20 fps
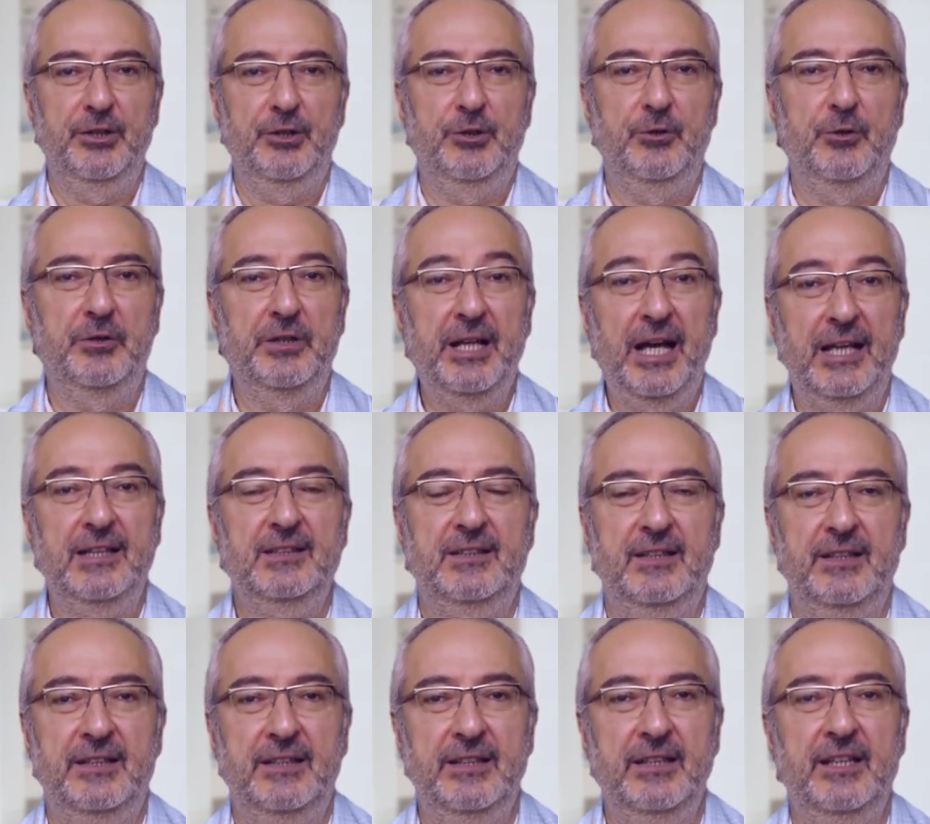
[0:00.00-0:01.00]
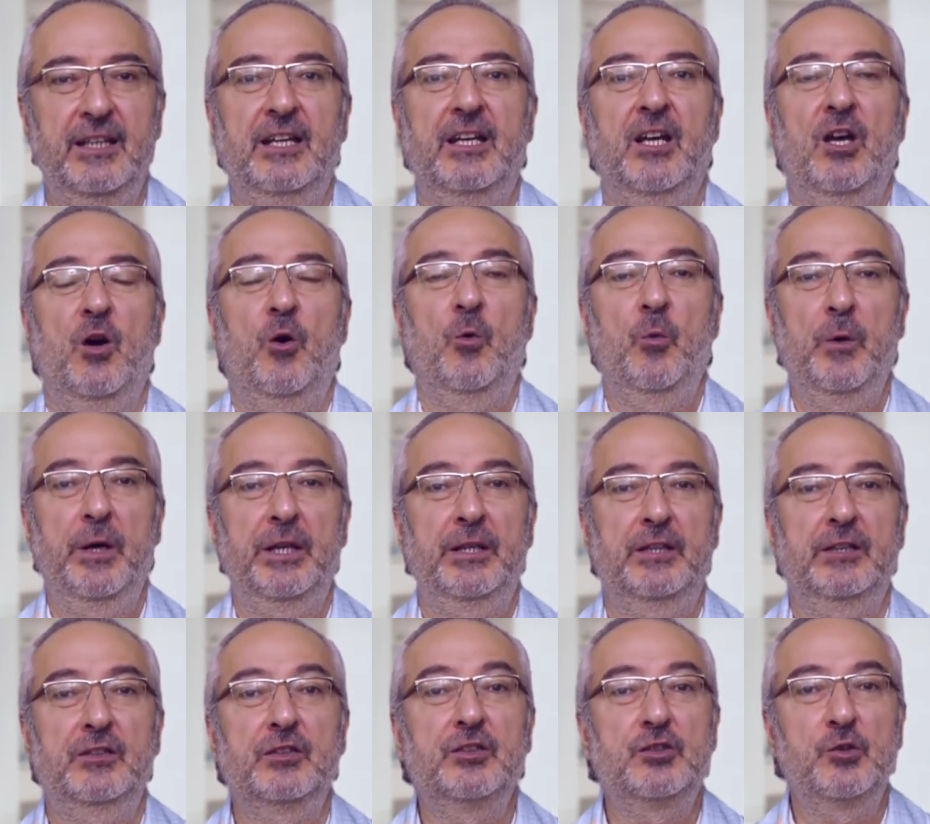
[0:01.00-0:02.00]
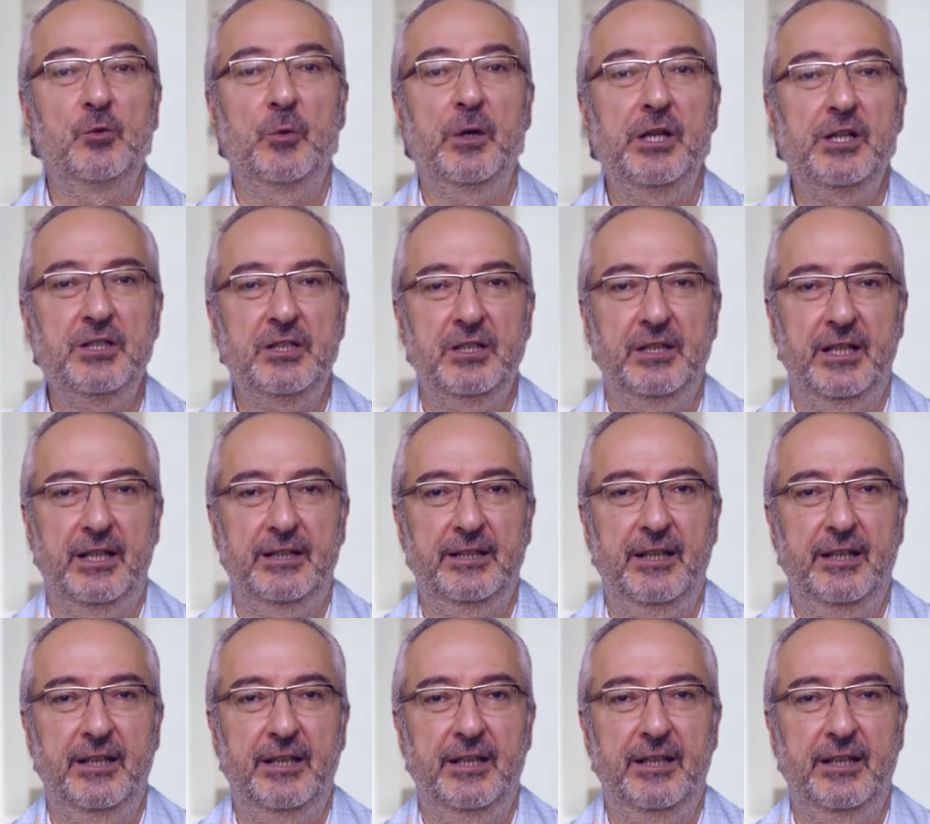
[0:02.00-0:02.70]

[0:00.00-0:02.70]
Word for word: you know, nicely when the situation